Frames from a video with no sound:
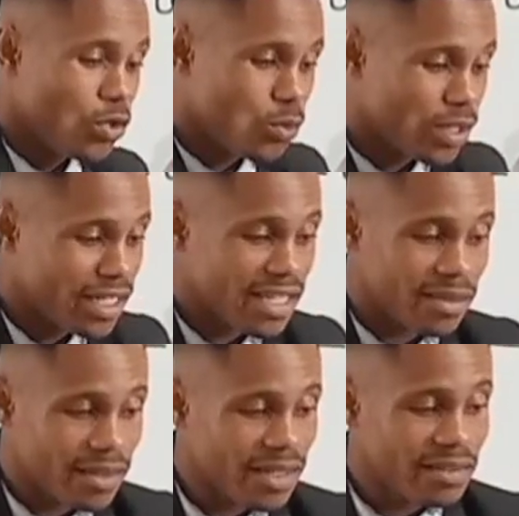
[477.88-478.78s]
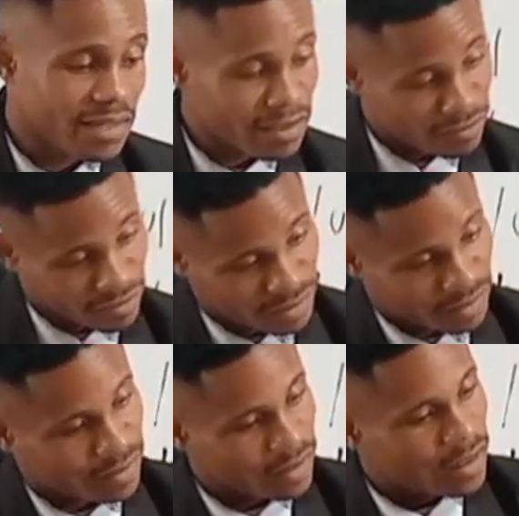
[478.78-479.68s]
you would need three
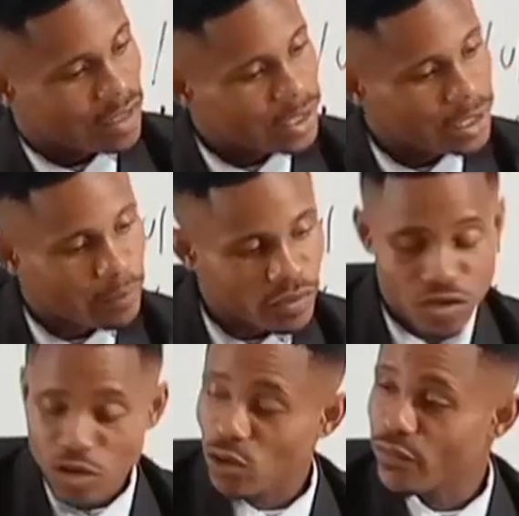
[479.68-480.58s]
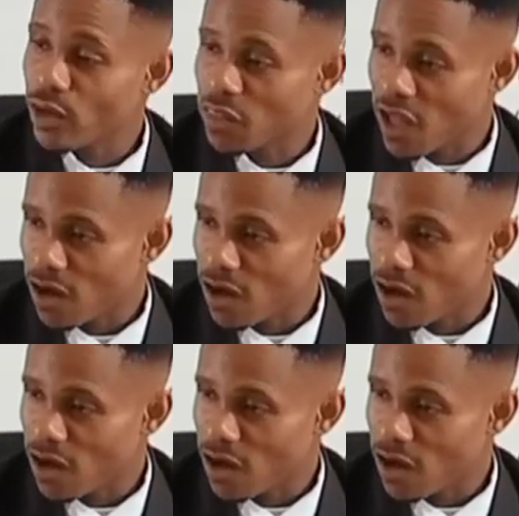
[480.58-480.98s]
things: the position of your